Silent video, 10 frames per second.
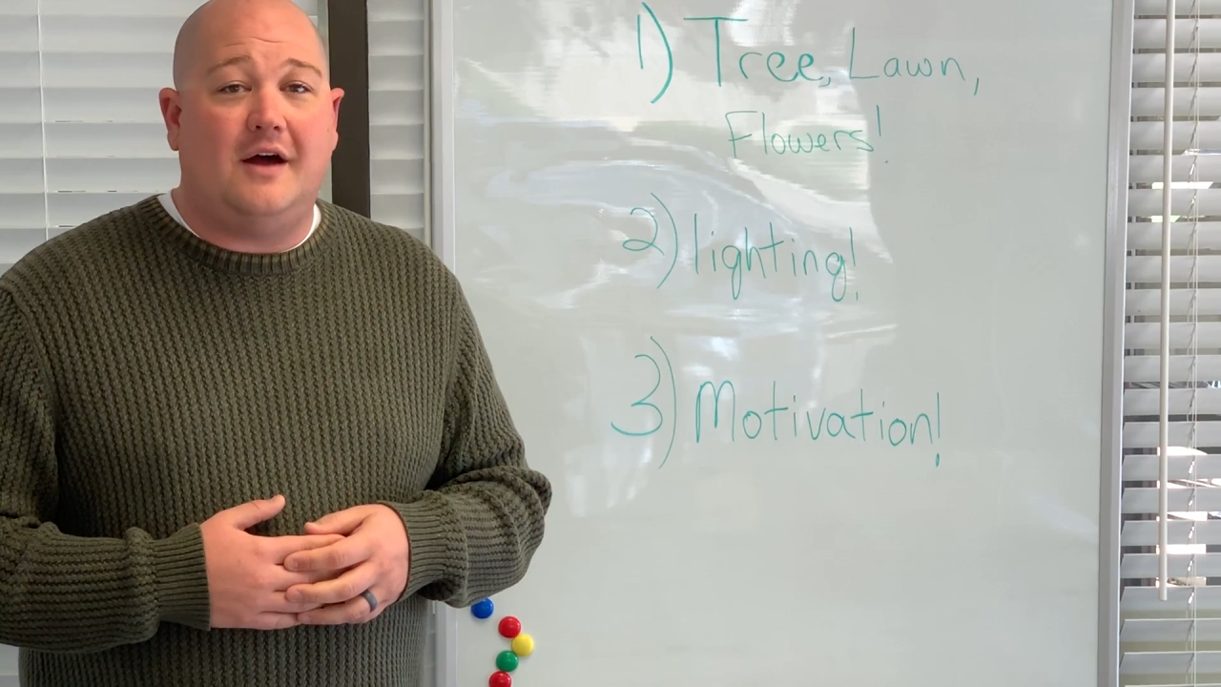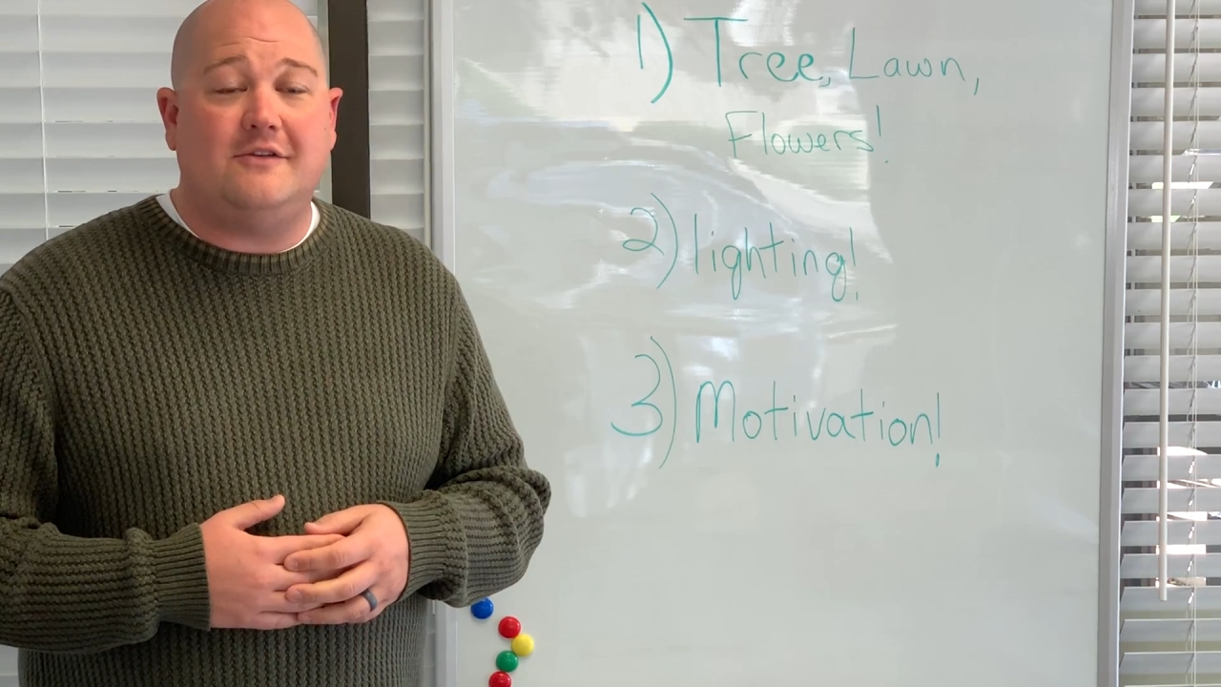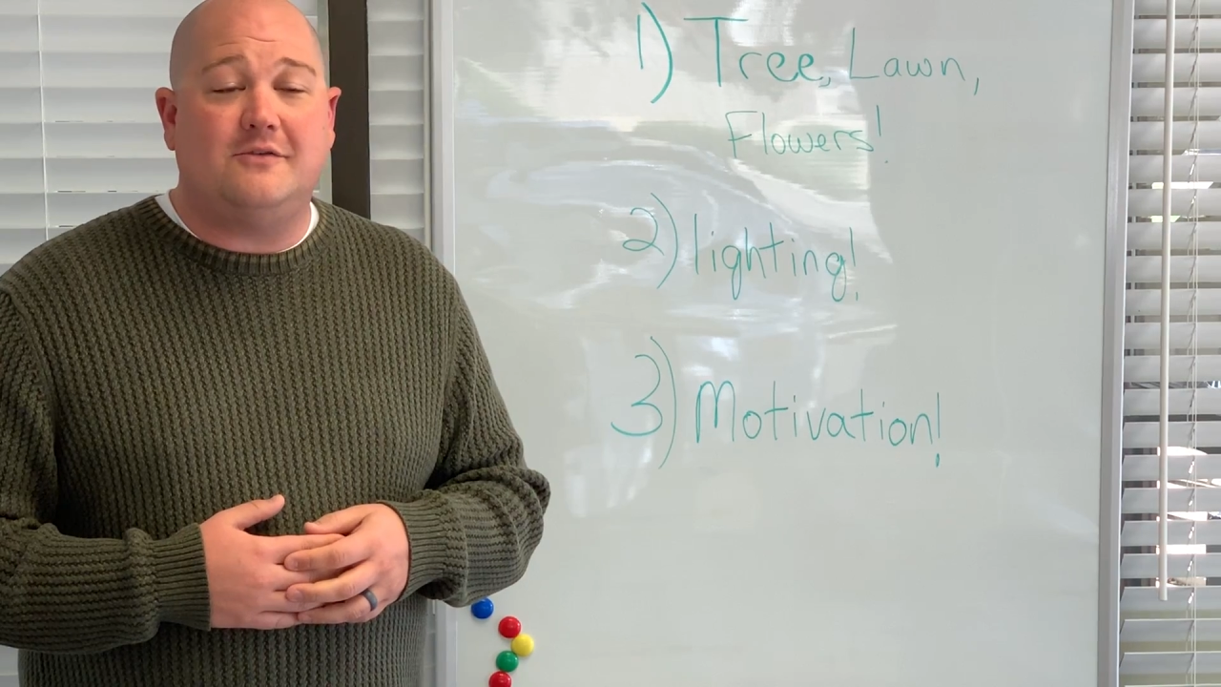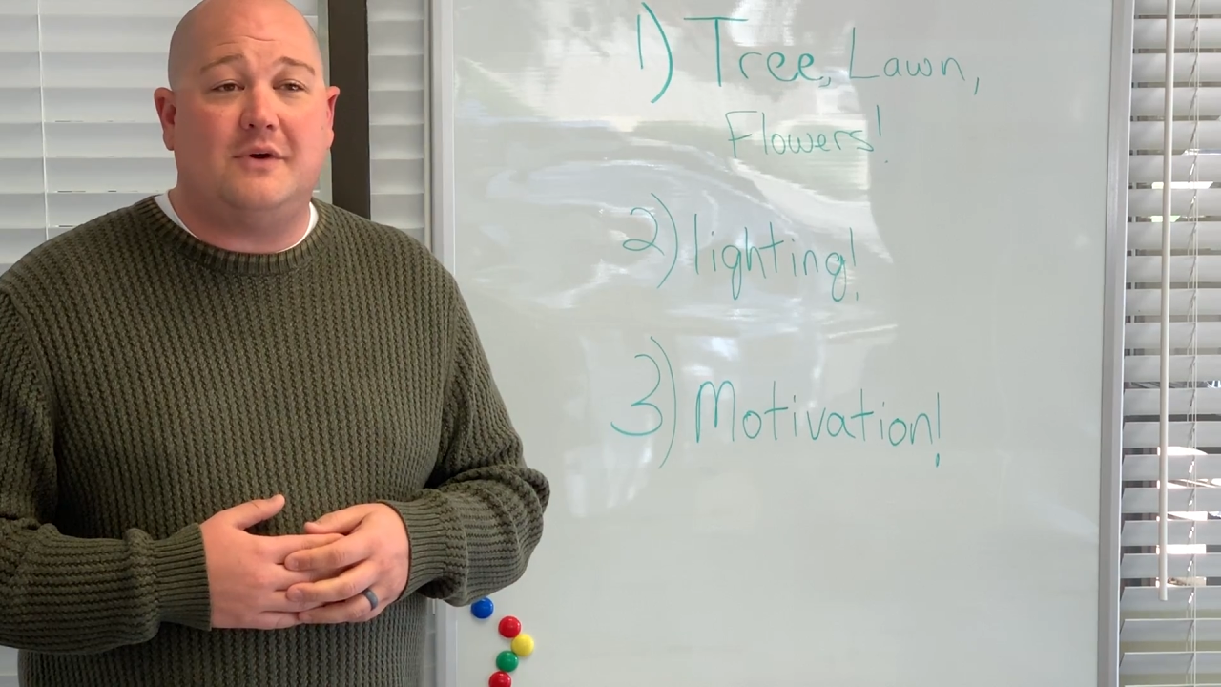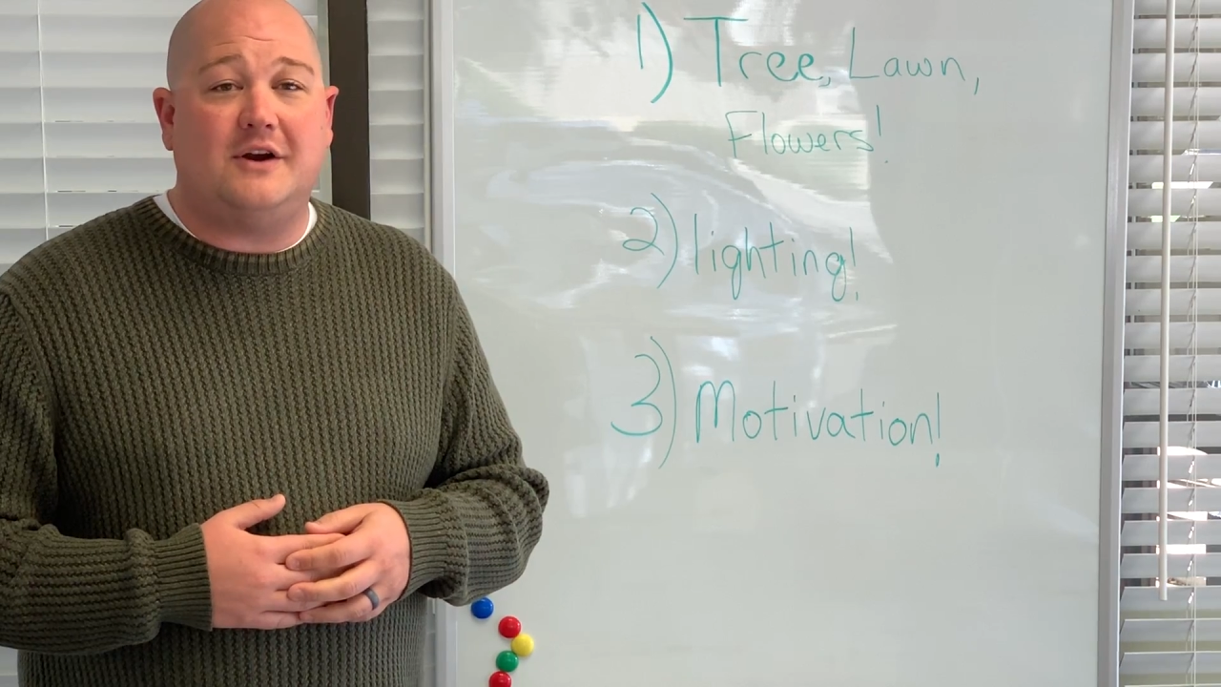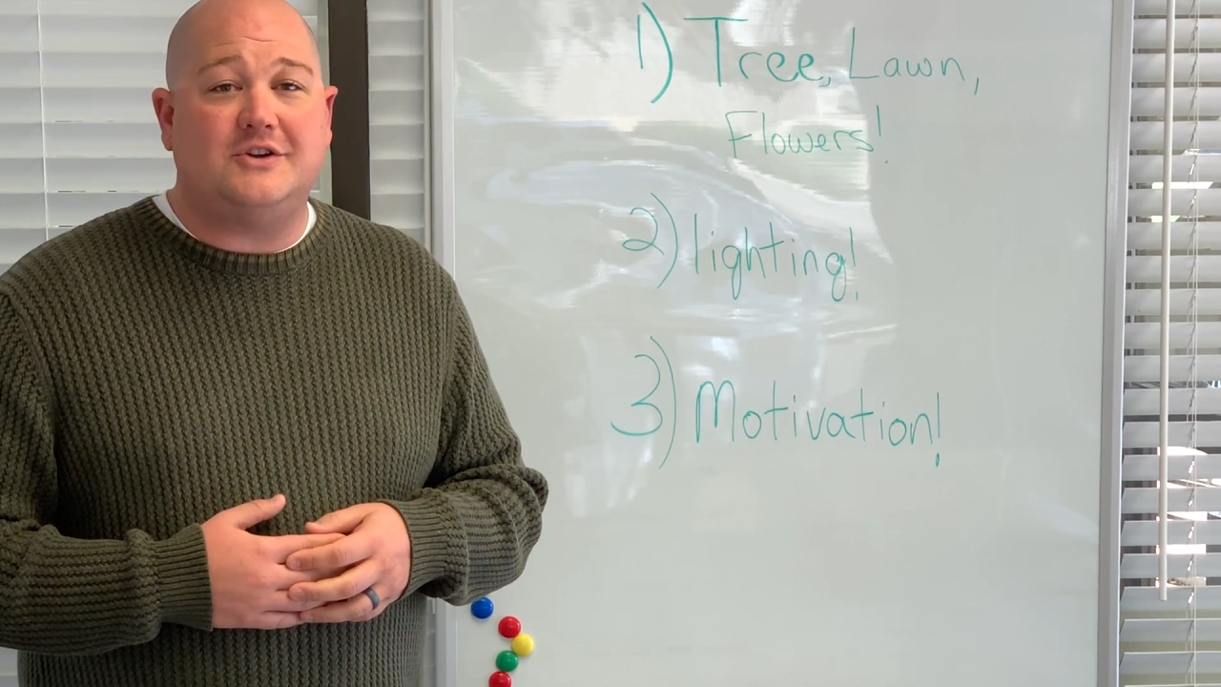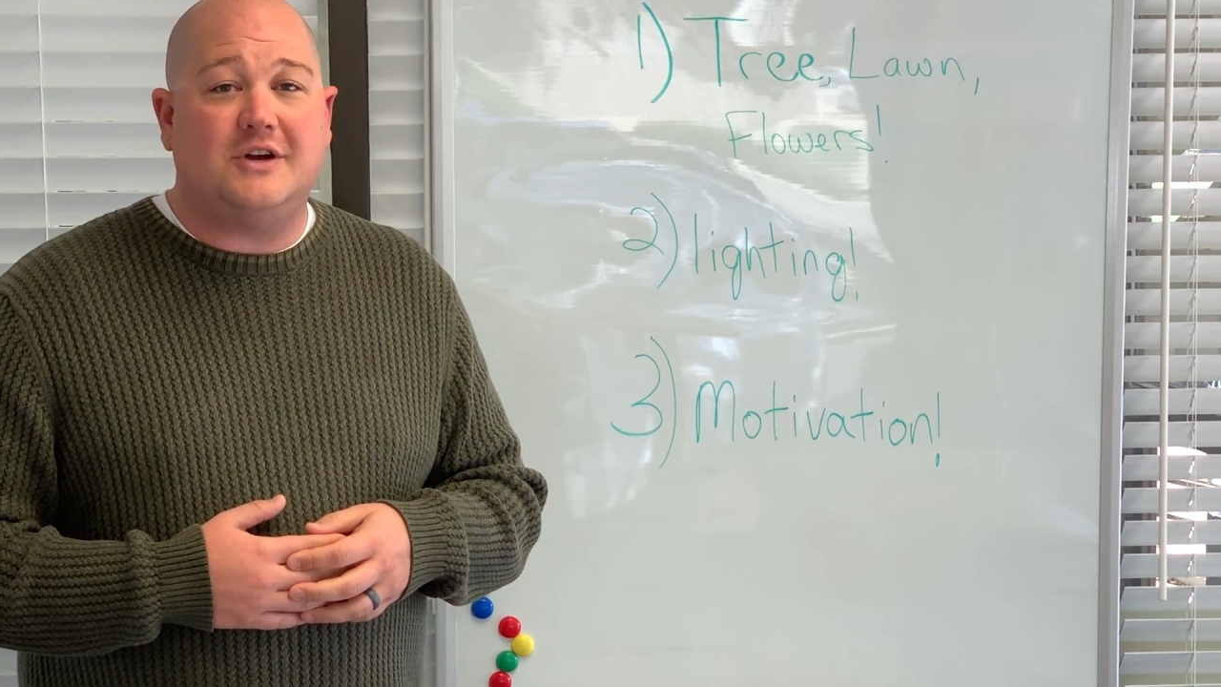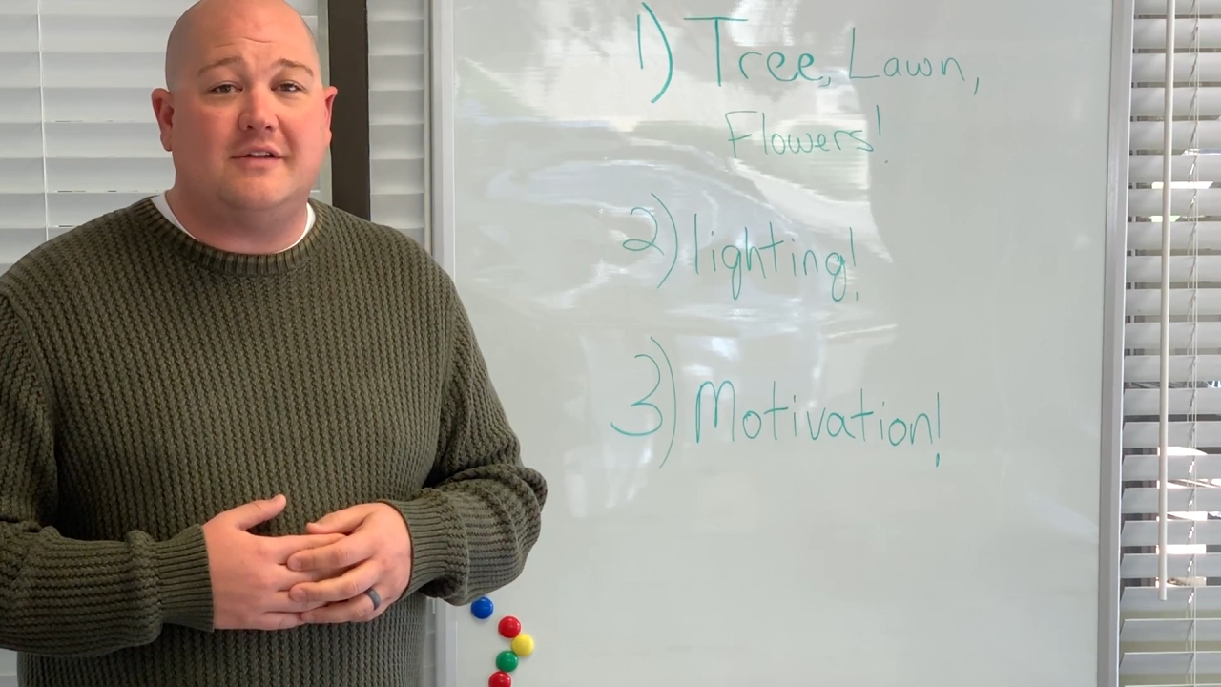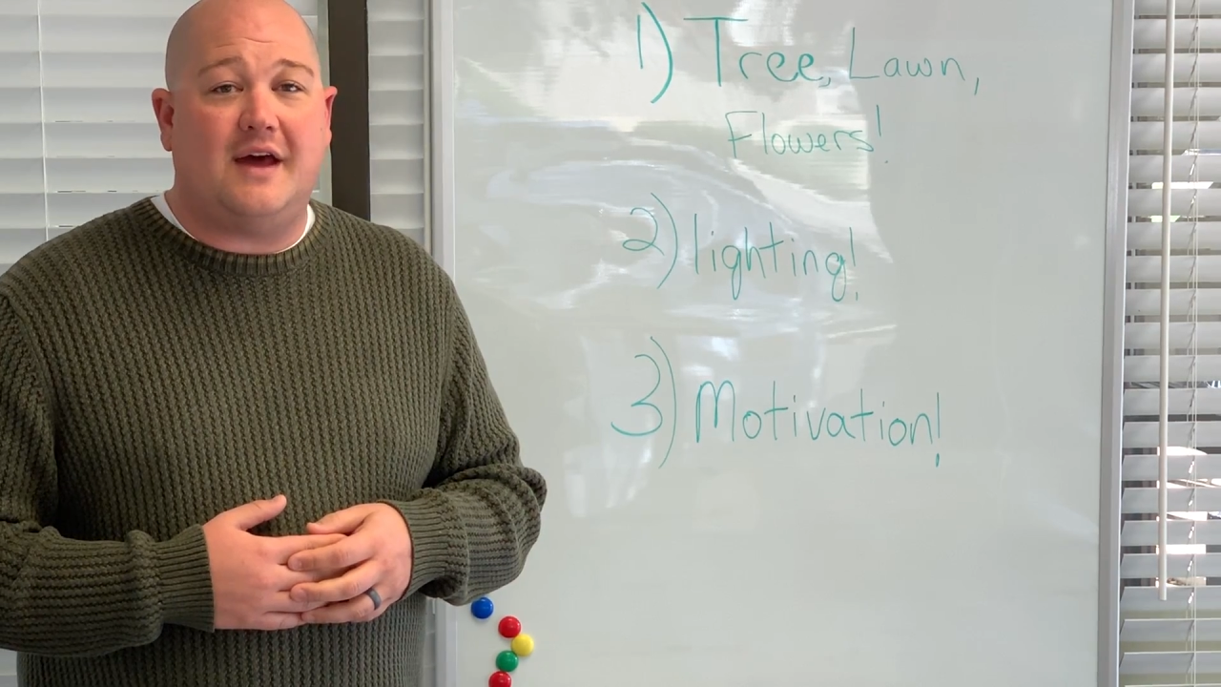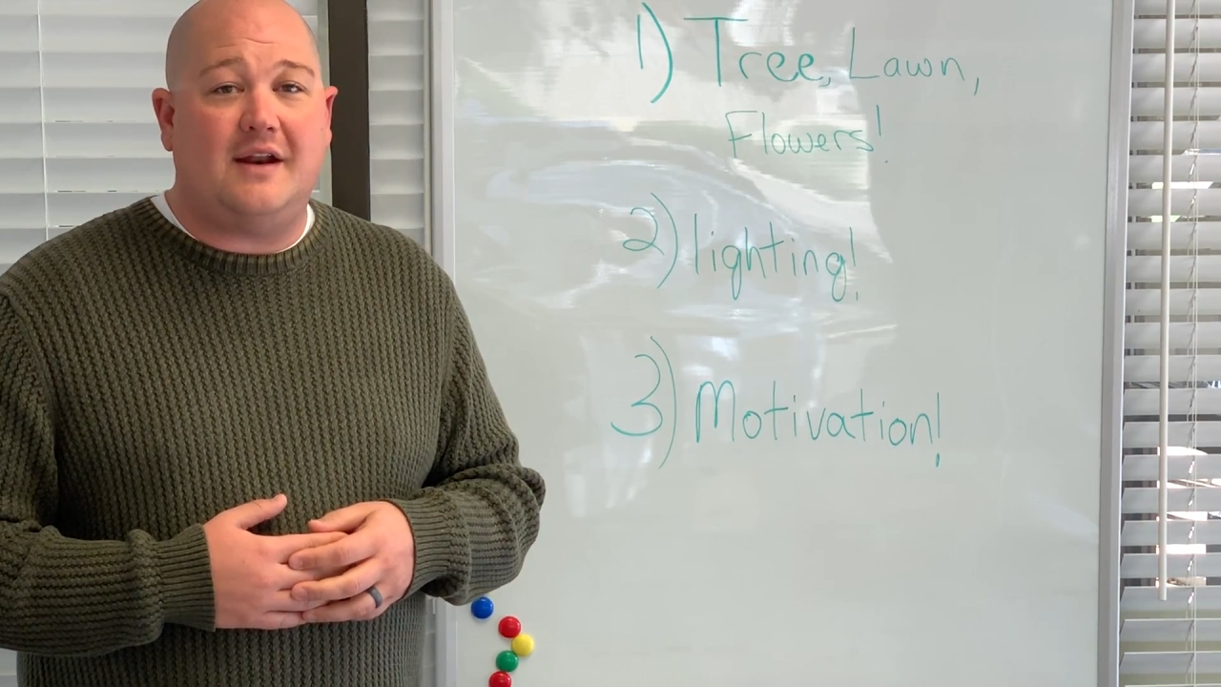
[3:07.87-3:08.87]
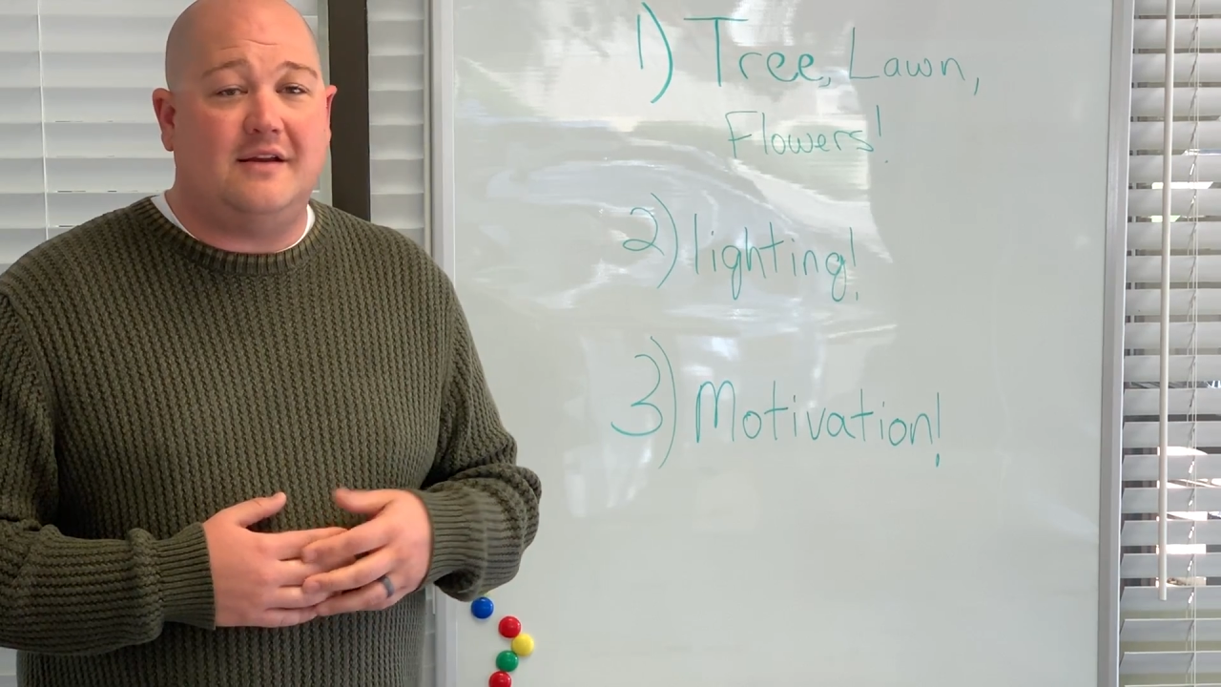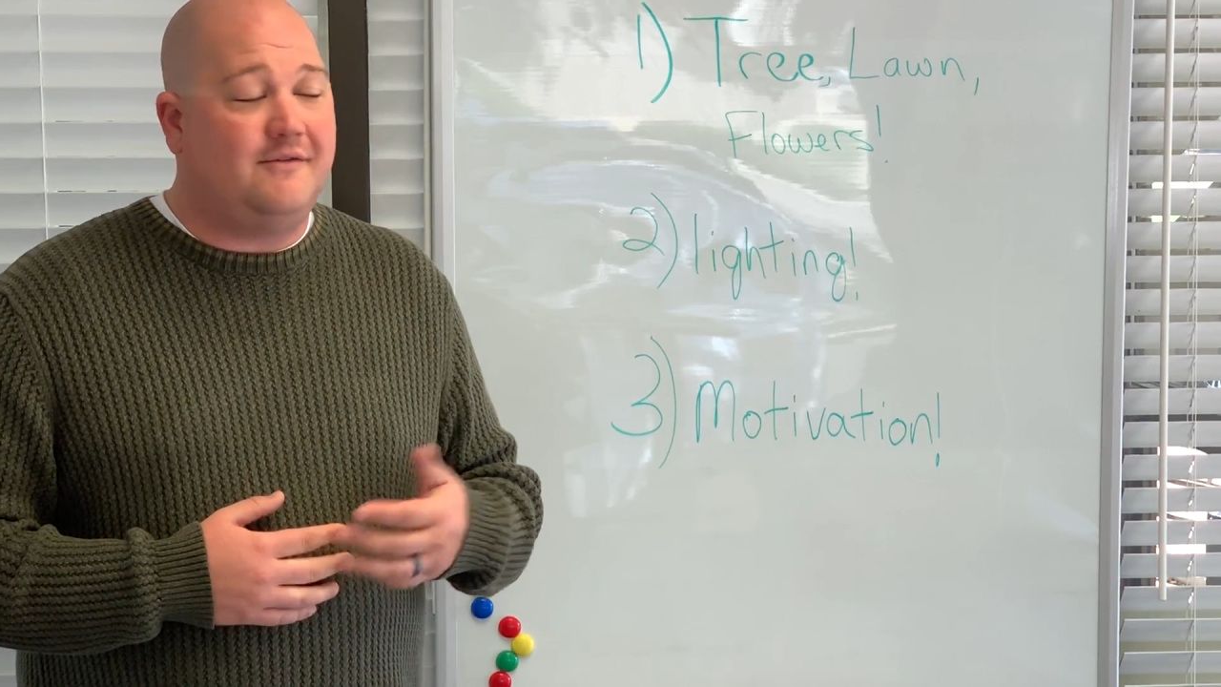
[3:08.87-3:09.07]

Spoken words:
Just wanted to share that.